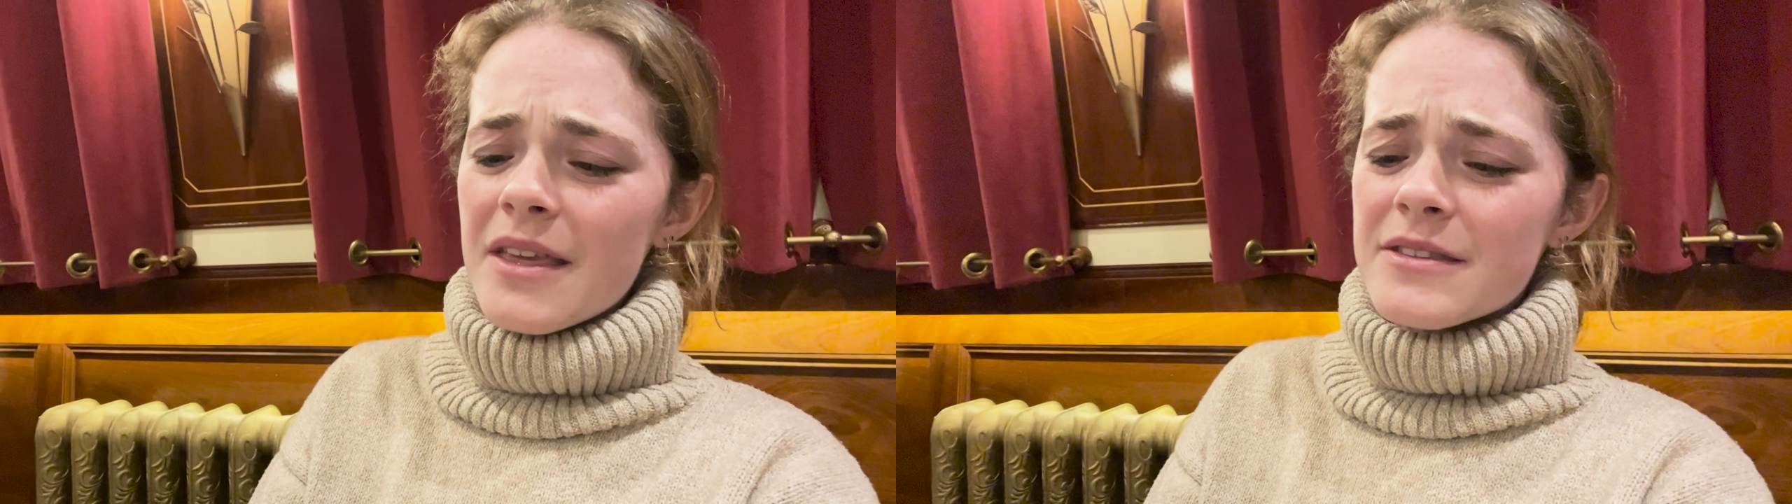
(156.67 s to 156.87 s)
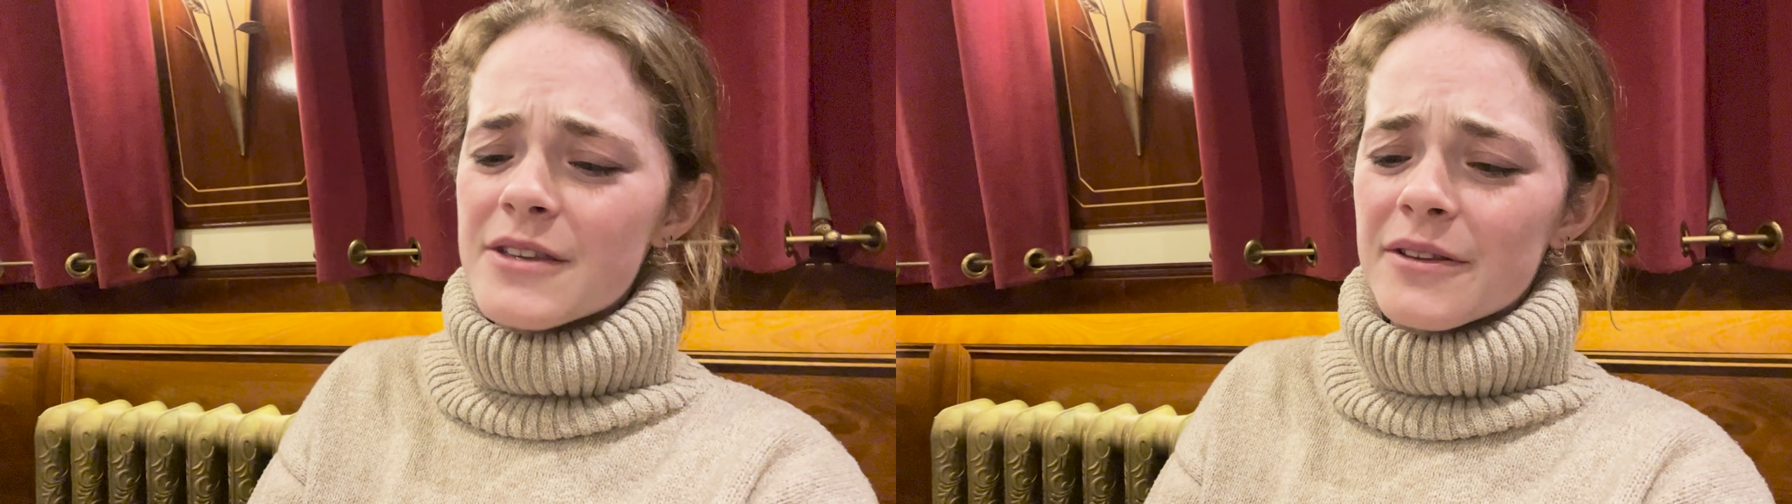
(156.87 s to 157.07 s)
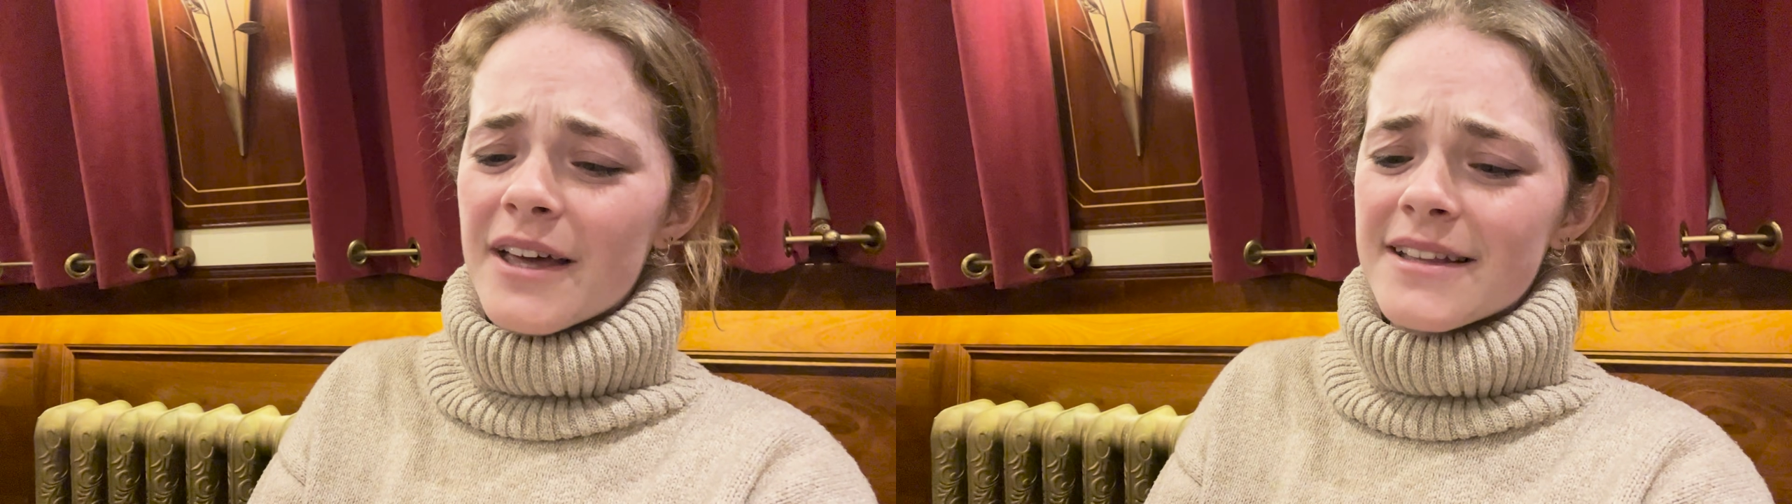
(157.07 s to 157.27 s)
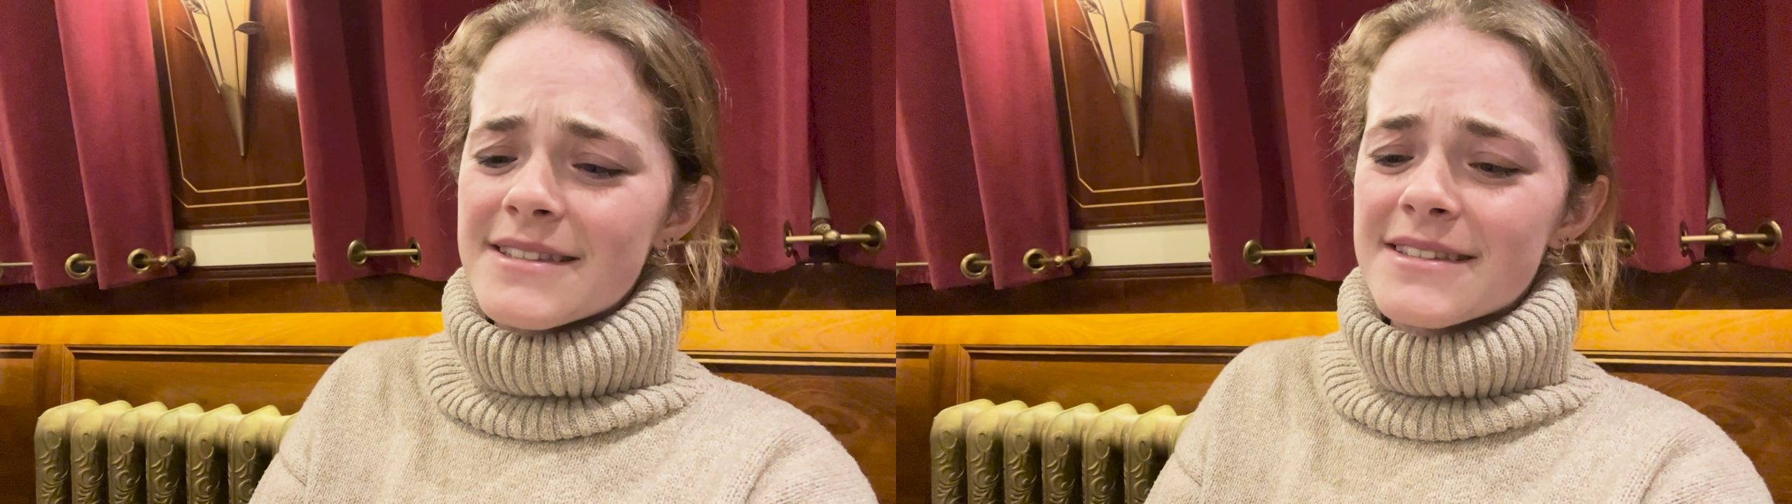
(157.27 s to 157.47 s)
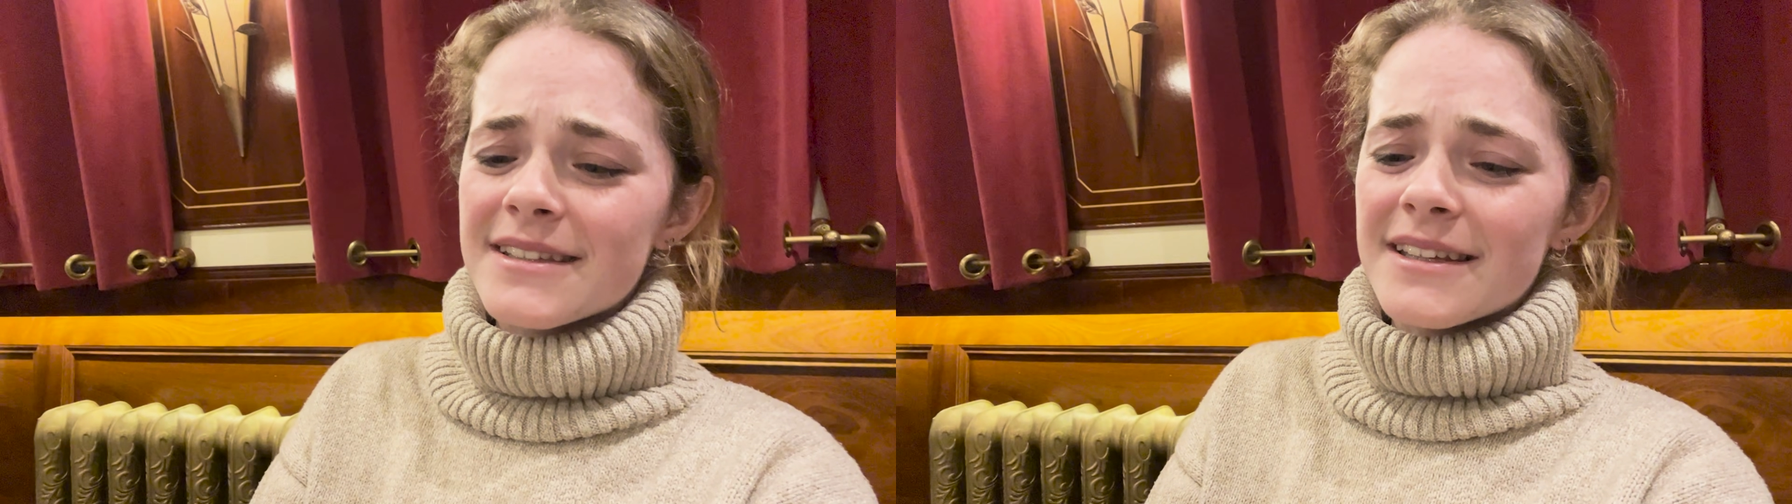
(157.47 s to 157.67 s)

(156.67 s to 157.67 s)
So that's